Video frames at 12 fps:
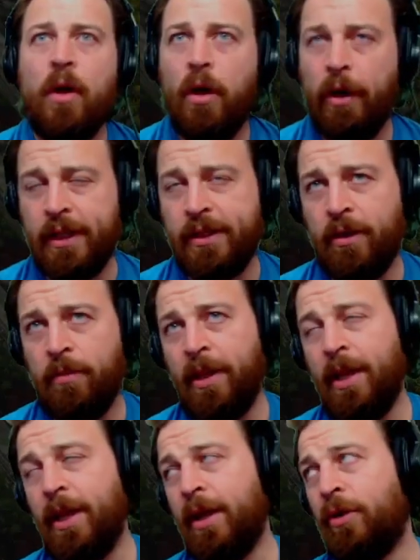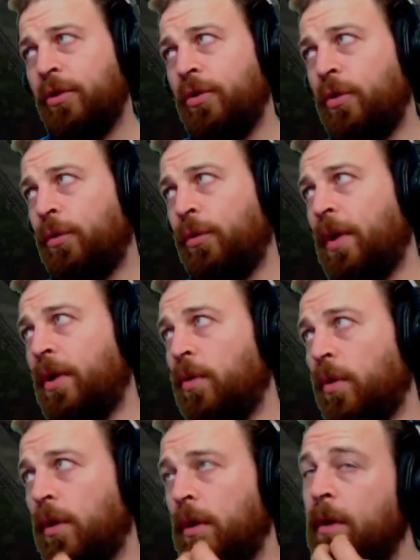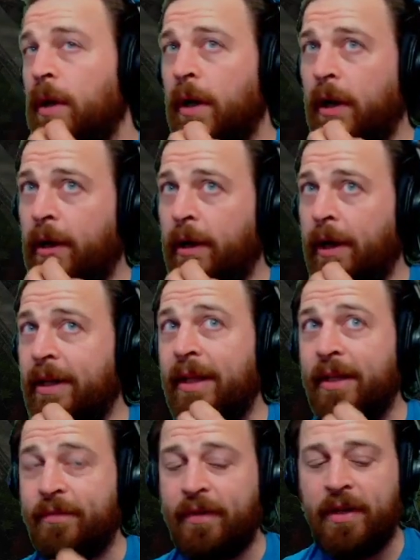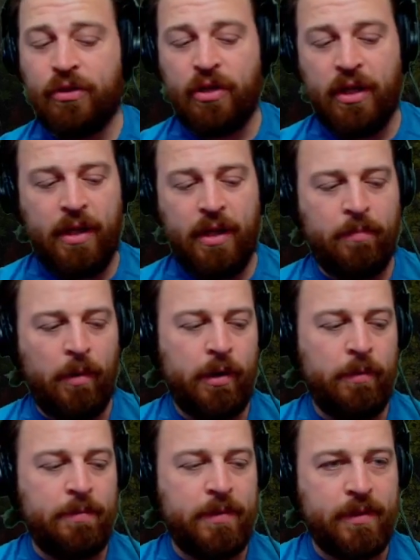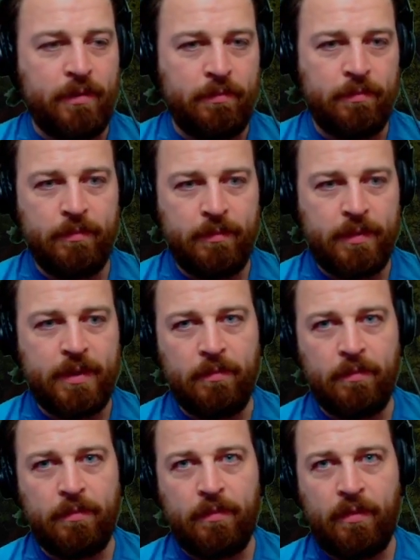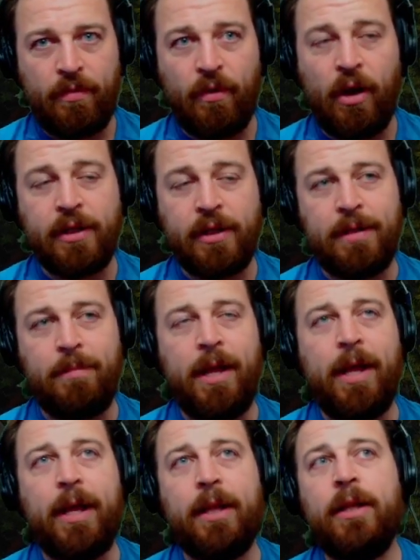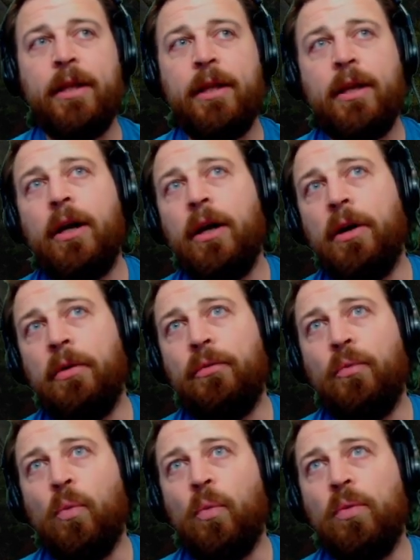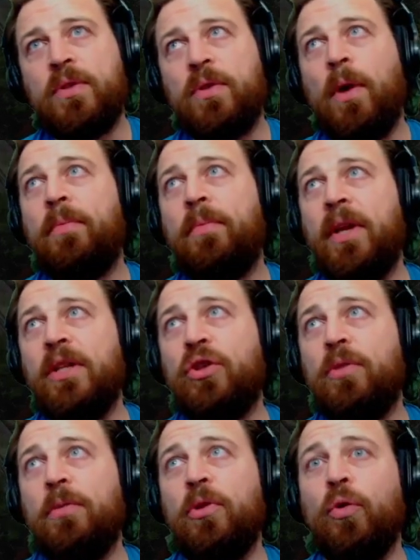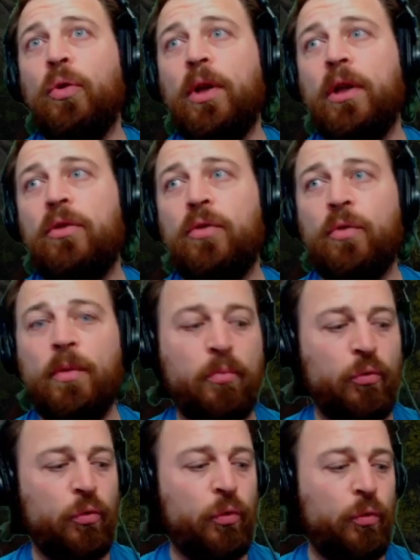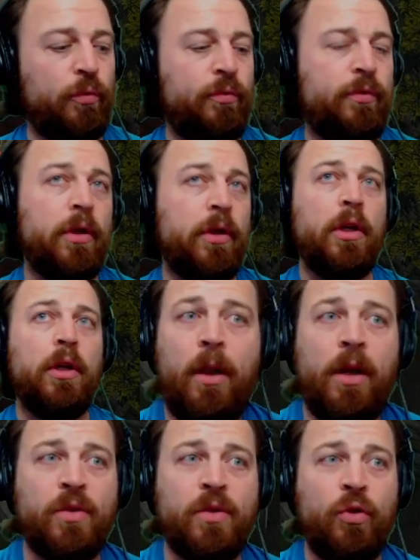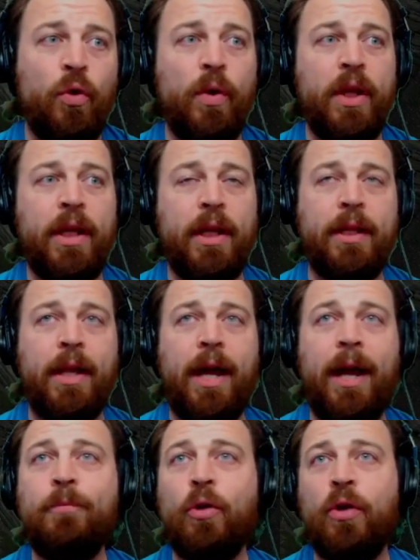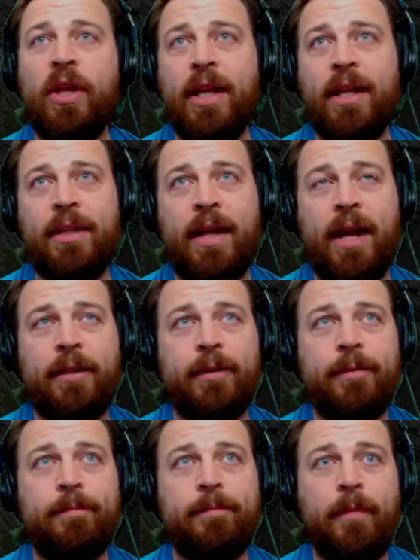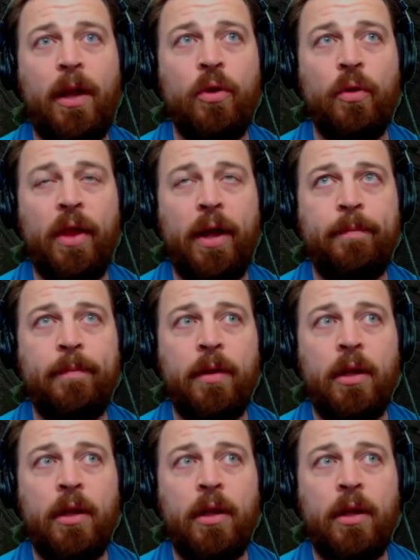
Alright, sorry about that. I couldn't go through that door. I did this fight yesterday. It brought up some thoughts in my head of some things you could be doing to improve. Alright, so going in, I'm going to get attacked. I know that.